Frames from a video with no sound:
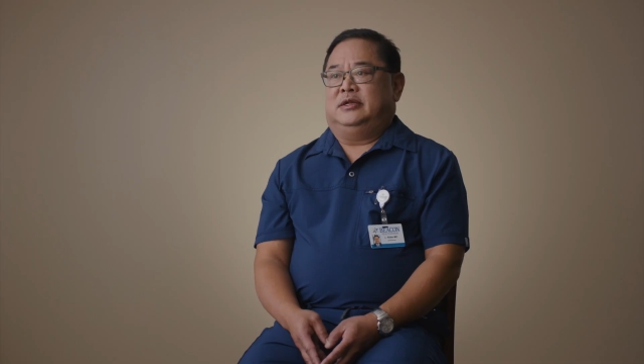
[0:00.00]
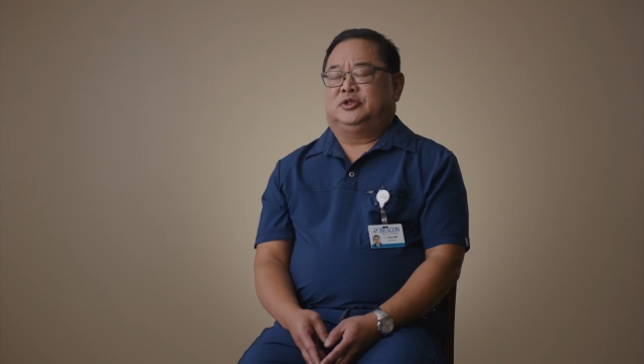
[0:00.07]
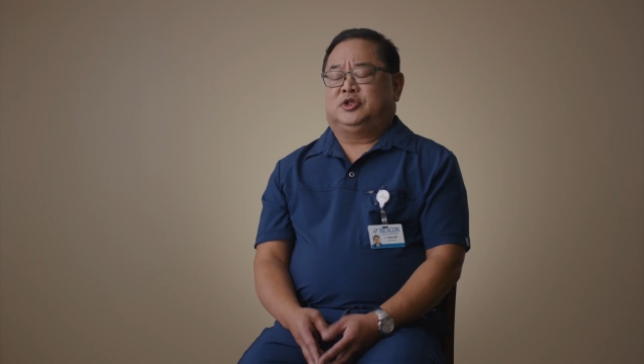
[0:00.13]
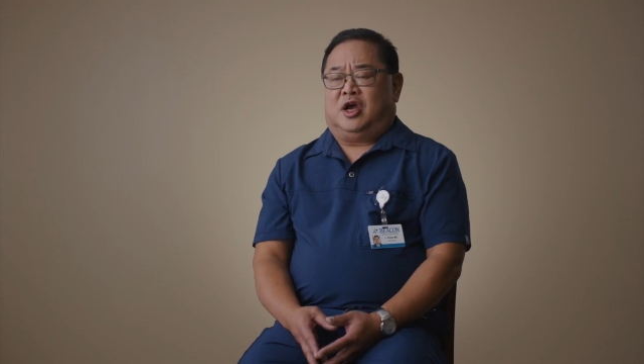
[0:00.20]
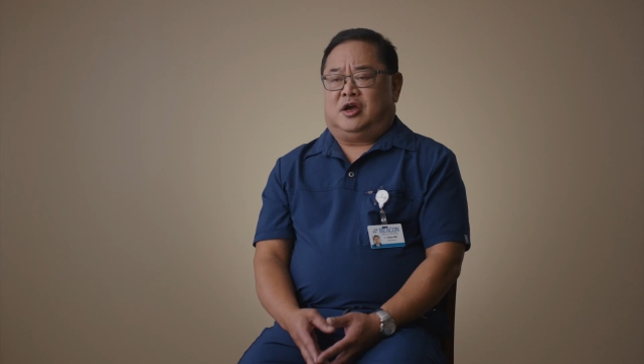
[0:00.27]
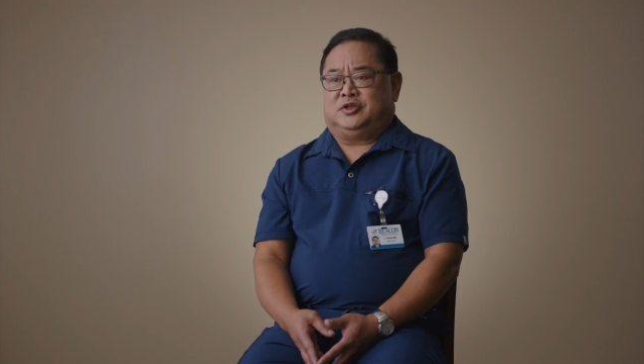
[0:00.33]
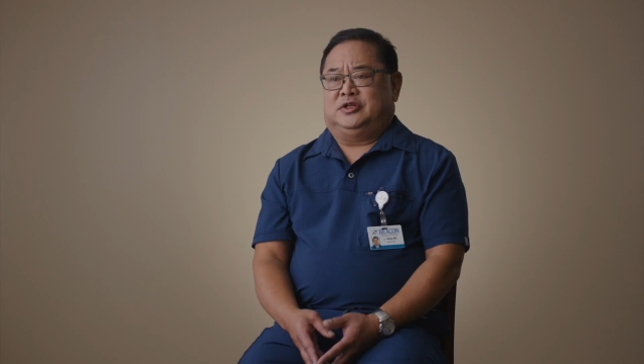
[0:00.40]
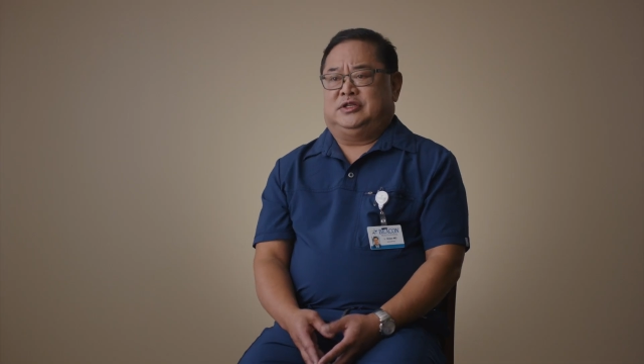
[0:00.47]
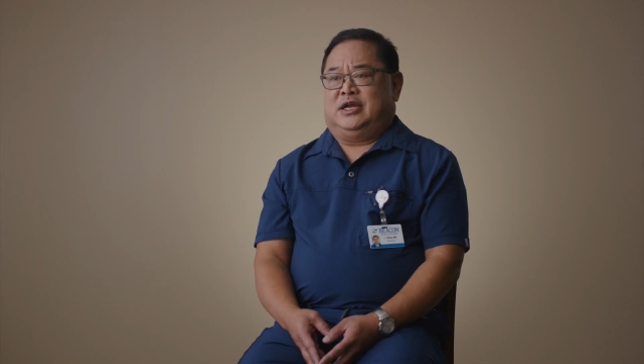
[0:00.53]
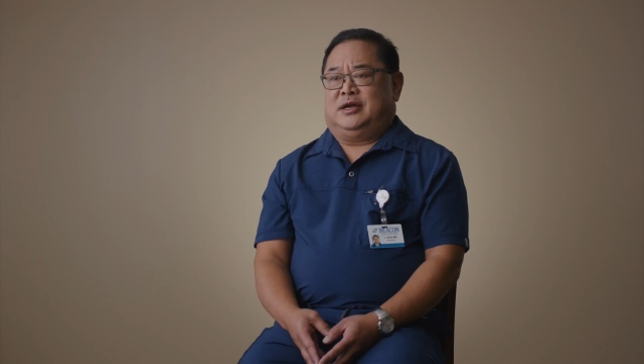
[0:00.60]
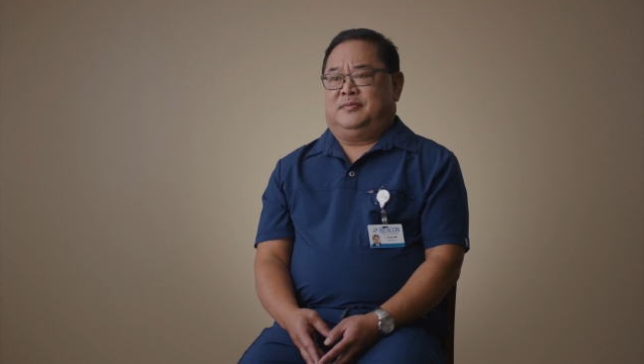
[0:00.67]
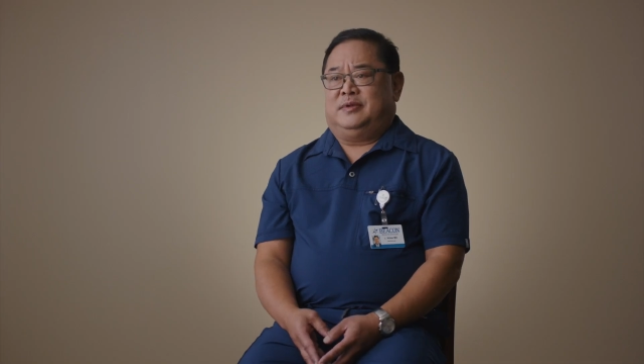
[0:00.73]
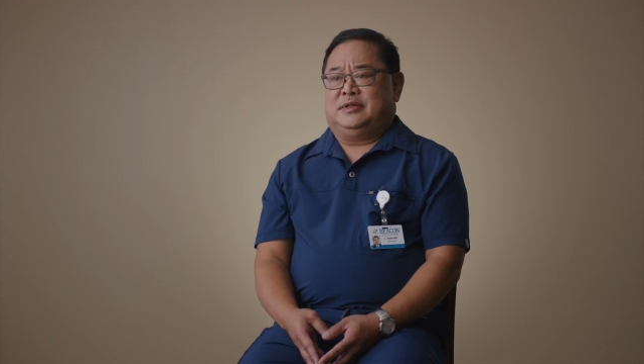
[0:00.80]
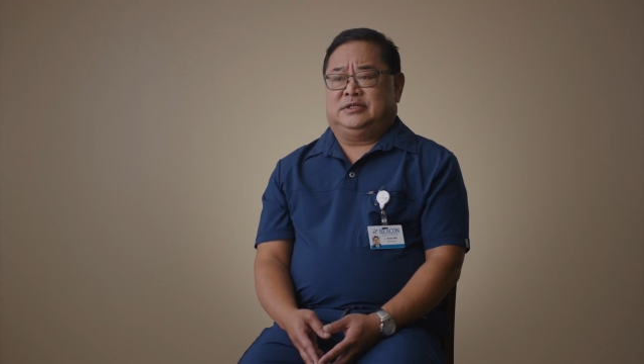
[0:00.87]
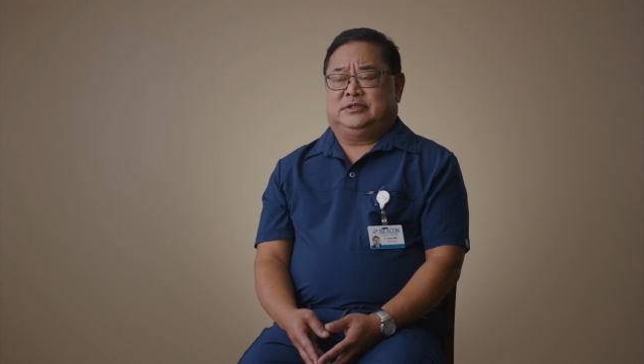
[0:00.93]
talk to
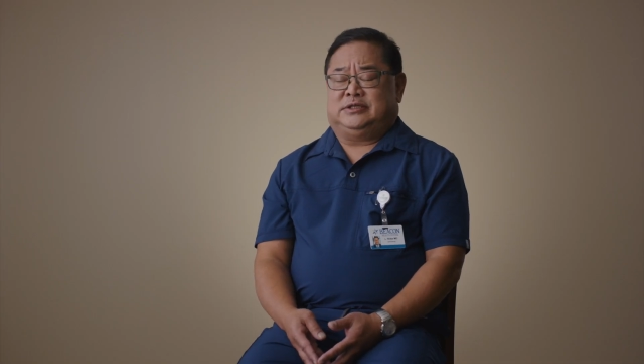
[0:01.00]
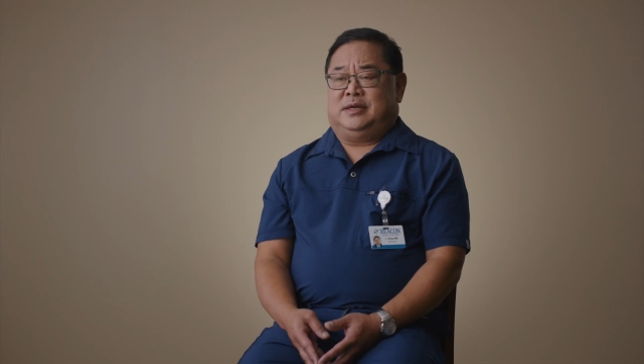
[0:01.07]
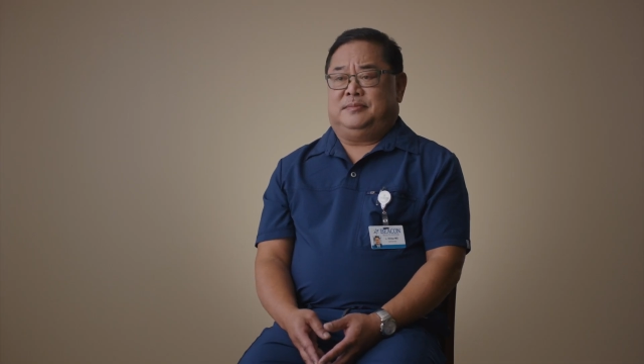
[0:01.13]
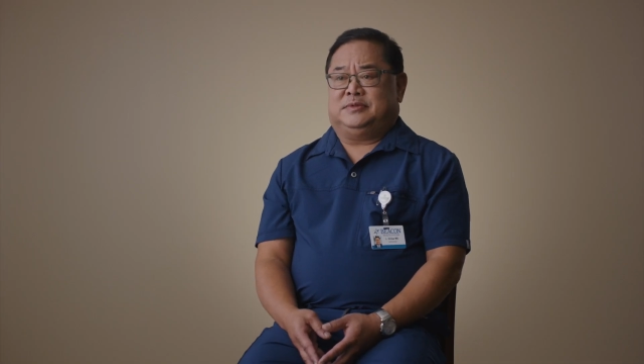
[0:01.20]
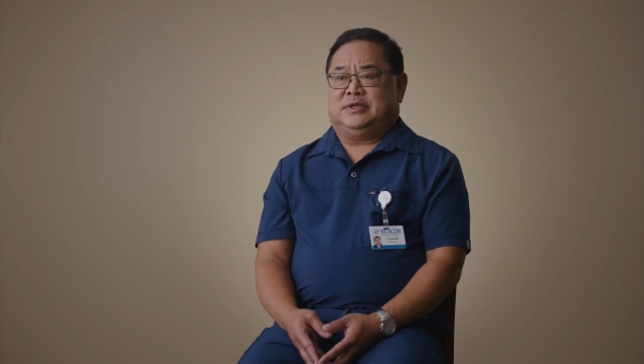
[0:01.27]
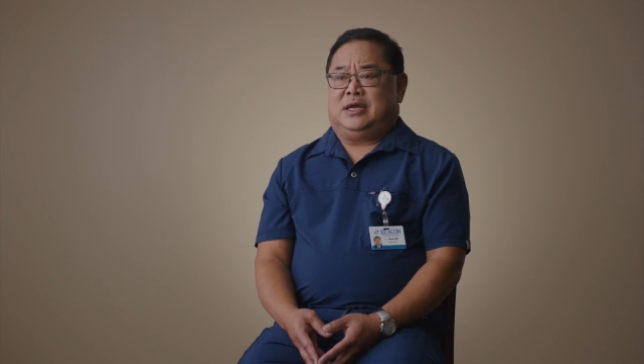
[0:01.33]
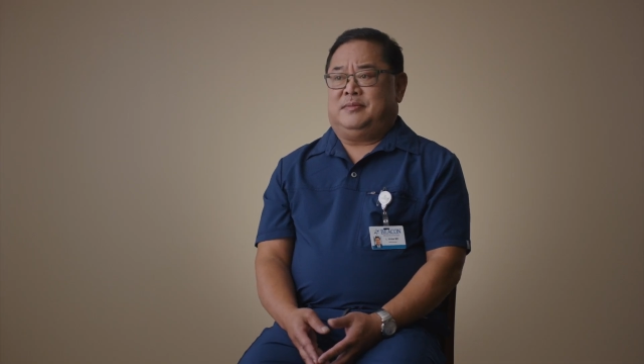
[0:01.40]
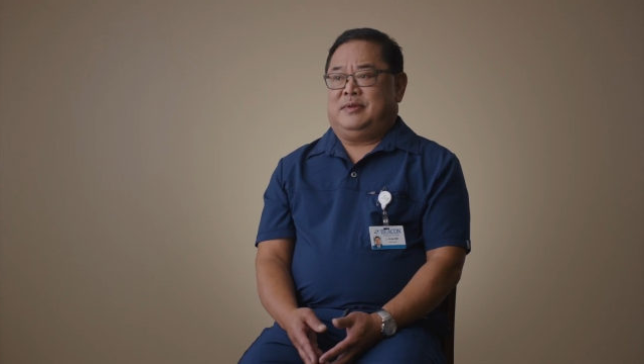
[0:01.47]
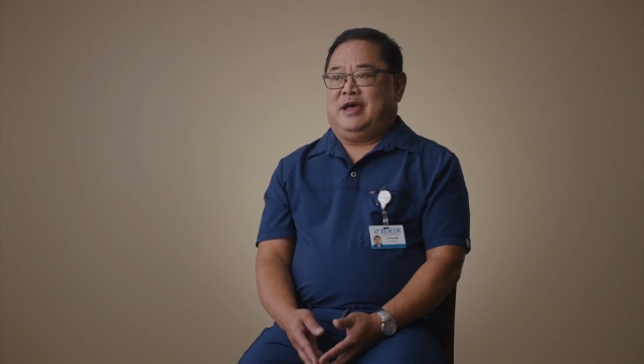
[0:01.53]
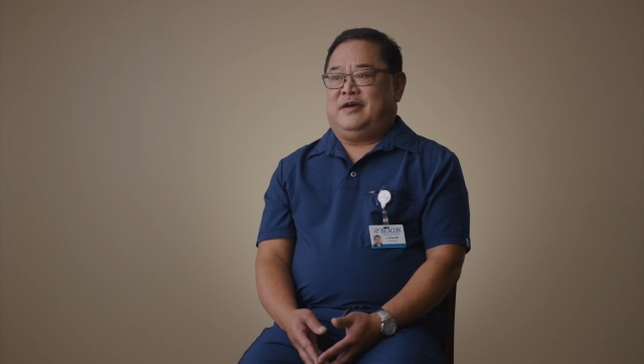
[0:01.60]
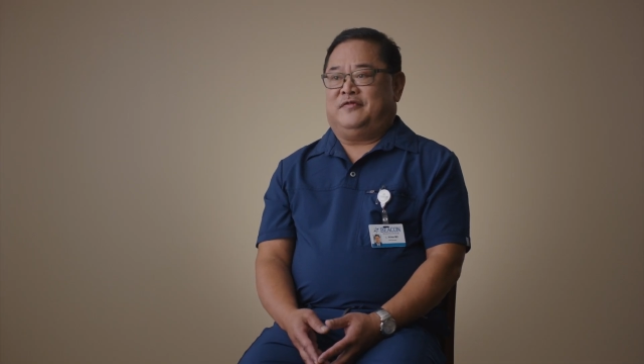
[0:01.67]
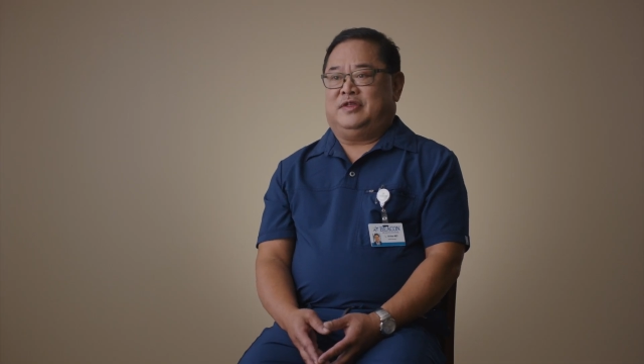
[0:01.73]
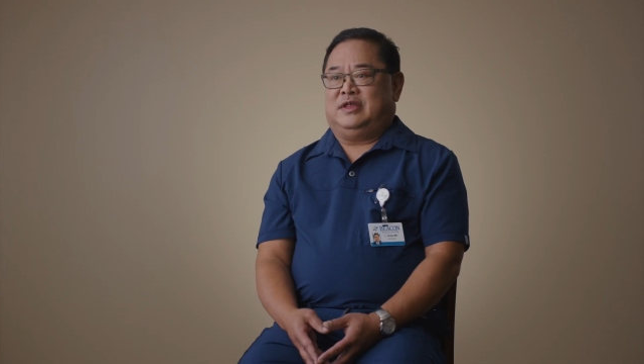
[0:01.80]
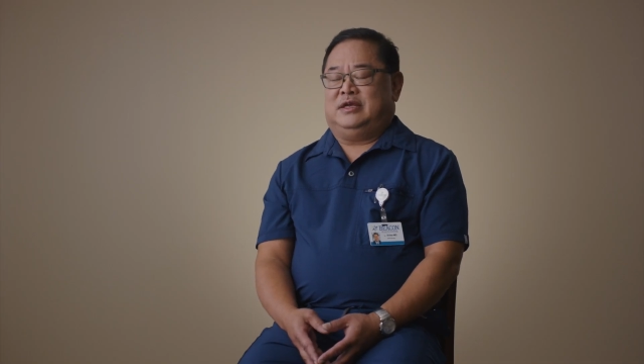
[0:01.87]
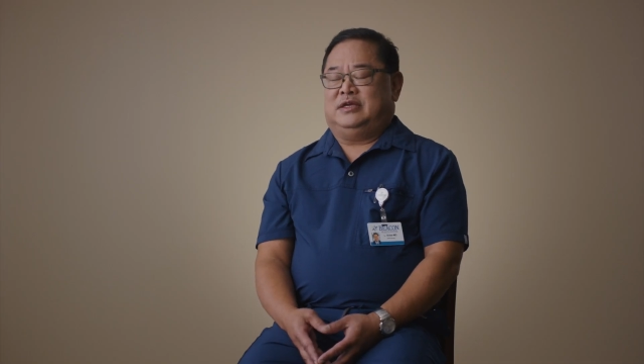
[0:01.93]
them, but at the same time
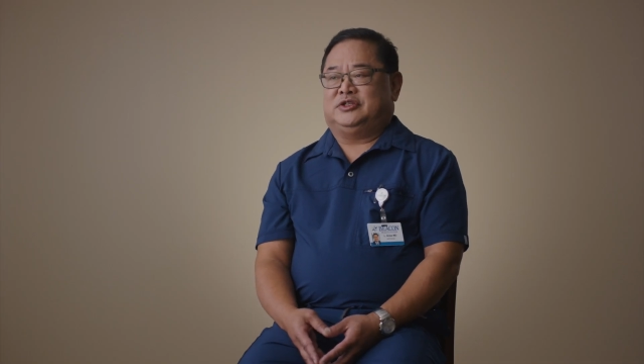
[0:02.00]
have the